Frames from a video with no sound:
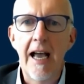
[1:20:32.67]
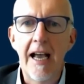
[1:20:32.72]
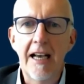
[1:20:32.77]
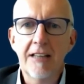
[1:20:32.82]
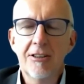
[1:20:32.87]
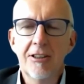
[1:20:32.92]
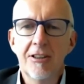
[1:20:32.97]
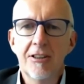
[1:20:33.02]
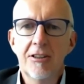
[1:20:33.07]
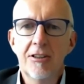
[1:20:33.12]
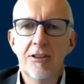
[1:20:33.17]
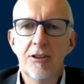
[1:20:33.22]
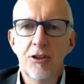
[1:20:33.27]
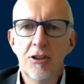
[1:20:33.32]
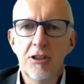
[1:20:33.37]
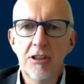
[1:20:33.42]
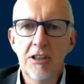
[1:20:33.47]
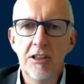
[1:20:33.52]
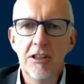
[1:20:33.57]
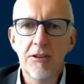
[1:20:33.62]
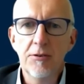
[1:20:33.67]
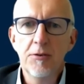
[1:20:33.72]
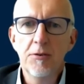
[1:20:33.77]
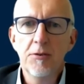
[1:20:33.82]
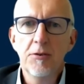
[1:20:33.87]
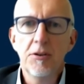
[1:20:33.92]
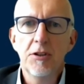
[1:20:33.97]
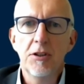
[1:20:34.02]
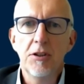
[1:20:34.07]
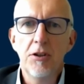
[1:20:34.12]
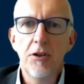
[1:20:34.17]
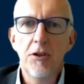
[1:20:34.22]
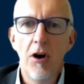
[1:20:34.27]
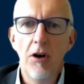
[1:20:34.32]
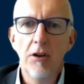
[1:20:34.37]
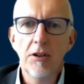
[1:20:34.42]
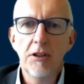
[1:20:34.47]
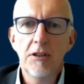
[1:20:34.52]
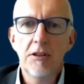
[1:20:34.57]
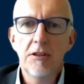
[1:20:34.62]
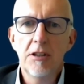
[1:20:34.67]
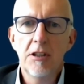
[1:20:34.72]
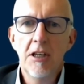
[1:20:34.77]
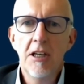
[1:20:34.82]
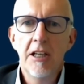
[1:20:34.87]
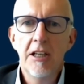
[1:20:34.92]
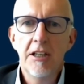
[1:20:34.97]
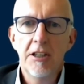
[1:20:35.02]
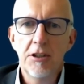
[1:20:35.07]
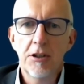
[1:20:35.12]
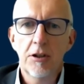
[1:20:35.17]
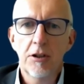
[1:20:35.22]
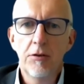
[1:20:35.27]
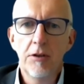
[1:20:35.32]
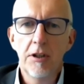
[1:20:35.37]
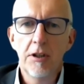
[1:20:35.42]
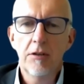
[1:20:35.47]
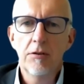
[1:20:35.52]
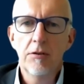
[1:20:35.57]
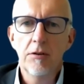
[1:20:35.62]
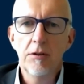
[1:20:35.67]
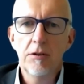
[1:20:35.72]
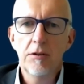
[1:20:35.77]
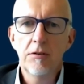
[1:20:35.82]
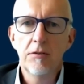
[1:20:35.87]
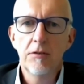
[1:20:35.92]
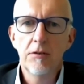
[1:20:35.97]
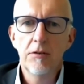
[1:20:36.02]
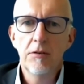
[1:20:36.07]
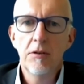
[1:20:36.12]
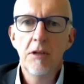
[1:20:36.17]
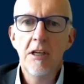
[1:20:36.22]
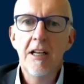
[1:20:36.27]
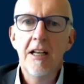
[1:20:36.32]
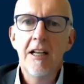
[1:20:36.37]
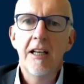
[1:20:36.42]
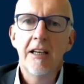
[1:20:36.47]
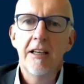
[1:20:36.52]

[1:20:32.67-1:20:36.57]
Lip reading: access to skills and knowledge is a critical issue,